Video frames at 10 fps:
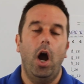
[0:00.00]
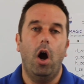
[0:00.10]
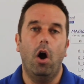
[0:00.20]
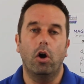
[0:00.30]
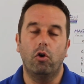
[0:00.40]

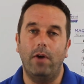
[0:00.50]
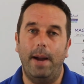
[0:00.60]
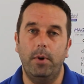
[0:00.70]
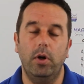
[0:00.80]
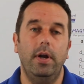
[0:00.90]
our
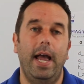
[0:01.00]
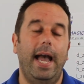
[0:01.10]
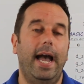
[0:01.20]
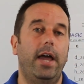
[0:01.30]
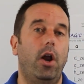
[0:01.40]
grammar,
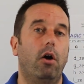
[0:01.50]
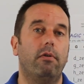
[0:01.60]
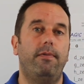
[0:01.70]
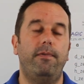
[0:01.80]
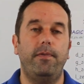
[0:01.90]
and our
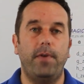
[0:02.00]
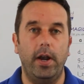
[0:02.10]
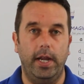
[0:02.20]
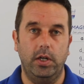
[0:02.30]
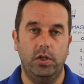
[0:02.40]

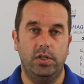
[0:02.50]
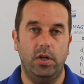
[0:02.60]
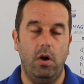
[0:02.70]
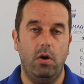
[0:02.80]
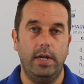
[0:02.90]
phonics,
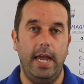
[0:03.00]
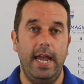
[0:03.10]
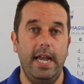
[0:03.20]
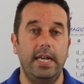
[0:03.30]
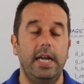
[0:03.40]

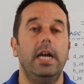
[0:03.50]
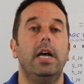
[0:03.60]
okay?